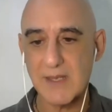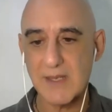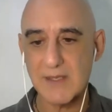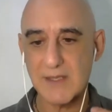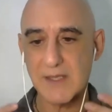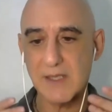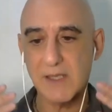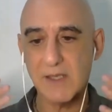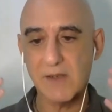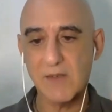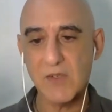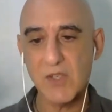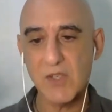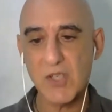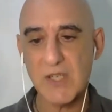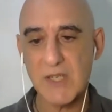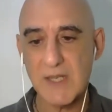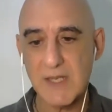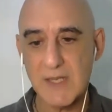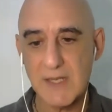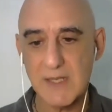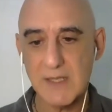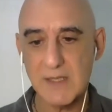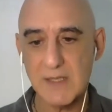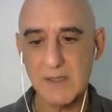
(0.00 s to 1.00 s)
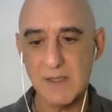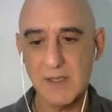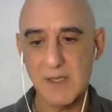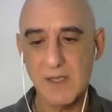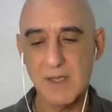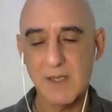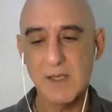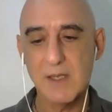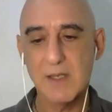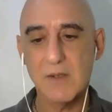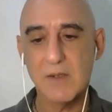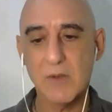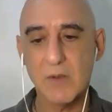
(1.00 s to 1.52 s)
has a kind of sheen
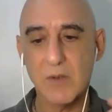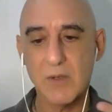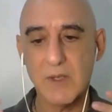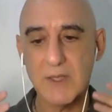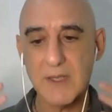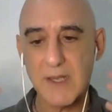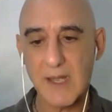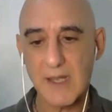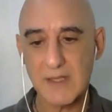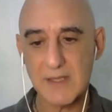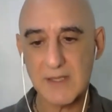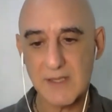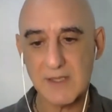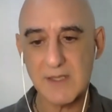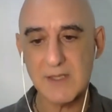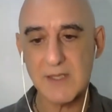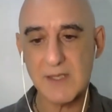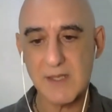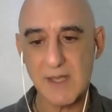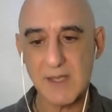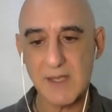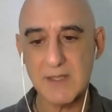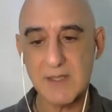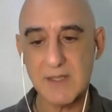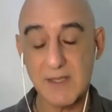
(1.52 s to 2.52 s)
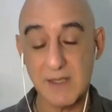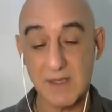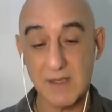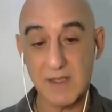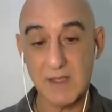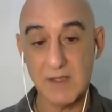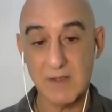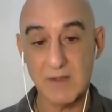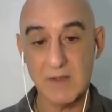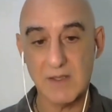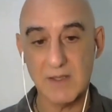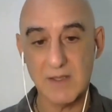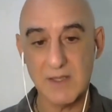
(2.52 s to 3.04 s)
or a luster to their skin
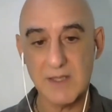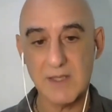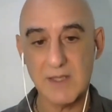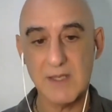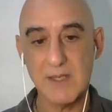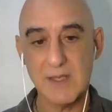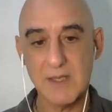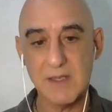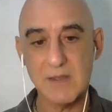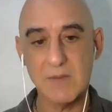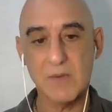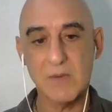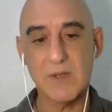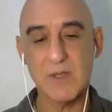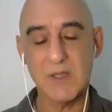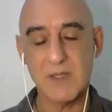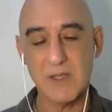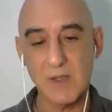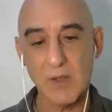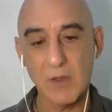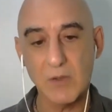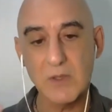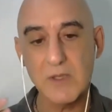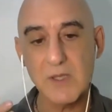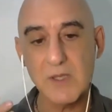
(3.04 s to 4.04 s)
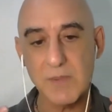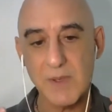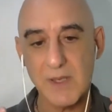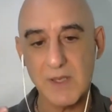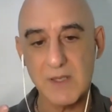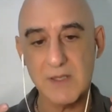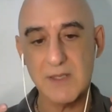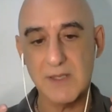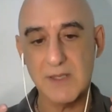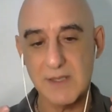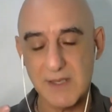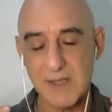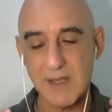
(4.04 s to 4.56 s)
that you can see, whereas an older
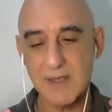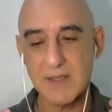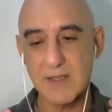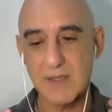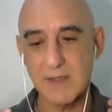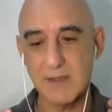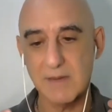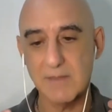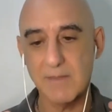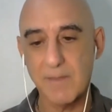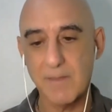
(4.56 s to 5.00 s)
person doesn't.